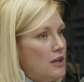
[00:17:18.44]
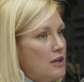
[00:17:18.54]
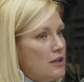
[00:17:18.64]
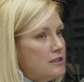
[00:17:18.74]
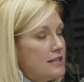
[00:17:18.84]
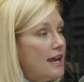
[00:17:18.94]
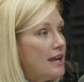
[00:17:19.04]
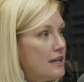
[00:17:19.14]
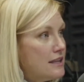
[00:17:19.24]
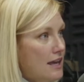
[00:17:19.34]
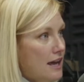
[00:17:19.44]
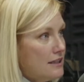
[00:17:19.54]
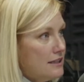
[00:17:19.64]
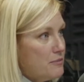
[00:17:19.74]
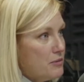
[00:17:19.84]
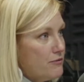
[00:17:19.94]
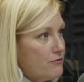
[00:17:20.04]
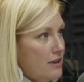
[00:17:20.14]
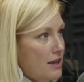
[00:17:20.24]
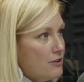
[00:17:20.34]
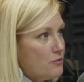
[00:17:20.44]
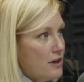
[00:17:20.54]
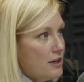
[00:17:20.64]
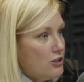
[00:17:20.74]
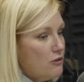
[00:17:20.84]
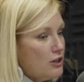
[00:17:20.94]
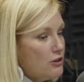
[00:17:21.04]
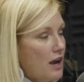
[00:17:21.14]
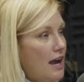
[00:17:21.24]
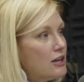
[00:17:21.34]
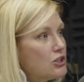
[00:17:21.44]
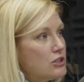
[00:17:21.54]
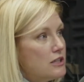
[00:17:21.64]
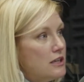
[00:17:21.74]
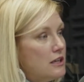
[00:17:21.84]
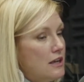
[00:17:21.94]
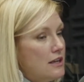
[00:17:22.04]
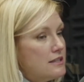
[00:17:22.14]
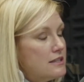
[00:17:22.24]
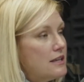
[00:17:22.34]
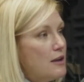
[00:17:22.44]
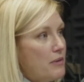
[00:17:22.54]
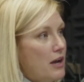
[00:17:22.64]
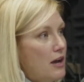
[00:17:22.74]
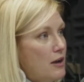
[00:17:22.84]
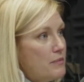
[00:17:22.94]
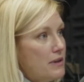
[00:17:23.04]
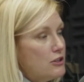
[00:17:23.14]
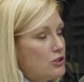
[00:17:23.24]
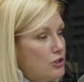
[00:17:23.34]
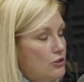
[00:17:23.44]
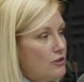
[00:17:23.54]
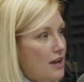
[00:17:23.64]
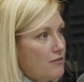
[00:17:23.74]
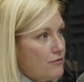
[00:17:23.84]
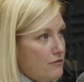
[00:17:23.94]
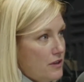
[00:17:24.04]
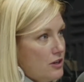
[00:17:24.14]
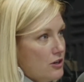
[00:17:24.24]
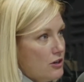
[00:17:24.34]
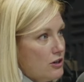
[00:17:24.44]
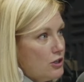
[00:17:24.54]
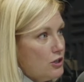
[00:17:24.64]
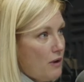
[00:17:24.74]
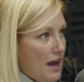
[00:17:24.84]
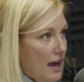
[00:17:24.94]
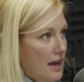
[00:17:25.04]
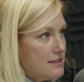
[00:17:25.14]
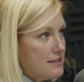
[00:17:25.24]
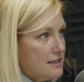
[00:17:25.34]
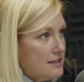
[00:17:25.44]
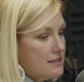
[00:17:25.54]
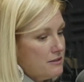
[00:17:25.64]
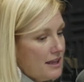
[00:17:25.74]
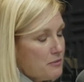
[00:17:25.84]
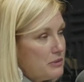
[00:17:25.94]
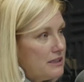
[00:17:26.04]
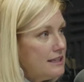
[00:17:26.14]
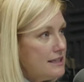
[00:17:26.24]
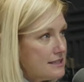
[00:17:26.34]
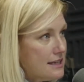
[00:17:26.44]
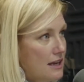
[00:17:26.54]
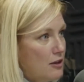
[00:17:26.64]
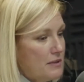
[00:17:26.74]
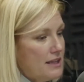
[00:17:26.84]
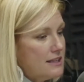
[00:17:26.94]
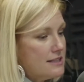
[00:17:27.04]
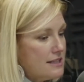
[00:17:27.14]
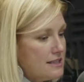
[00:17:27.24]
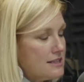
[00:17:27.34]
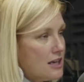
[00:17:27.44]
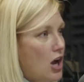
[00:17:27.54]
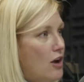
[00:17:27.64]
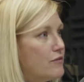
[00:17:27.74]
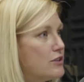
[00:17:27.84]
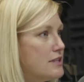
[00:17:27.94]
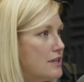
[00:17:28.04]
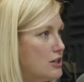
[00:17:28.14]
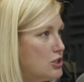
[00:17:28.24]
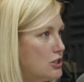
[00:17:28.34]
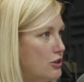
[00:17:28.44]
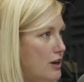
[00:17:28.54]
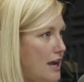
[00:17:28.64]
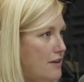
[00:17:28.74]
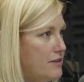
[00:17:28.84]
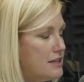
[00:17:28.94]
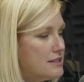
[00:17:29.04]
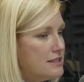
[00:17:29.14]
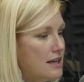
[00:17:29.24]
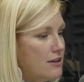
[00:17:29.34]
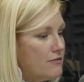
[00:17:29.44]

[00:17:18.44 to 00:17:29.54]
take that leap of faith, right? You actually step up to that fear. You ask it to, like, please tell me, like it's a conversation you're having, instead of